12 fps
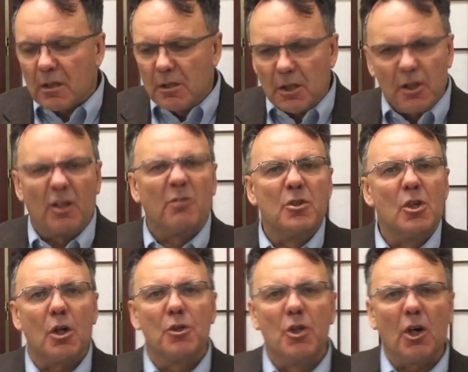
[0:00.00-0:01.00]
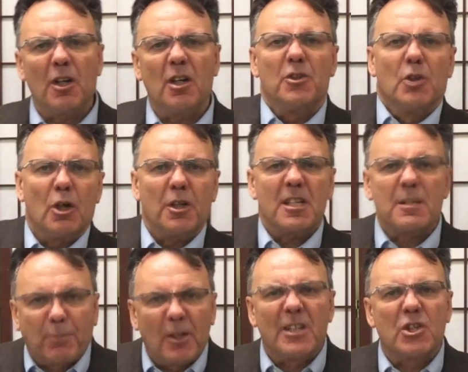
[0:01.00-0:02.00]
not a
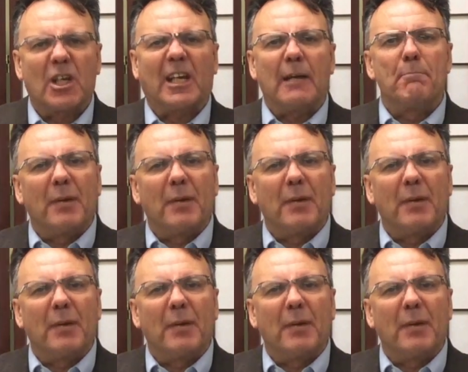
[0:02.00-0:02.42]
spring chicken,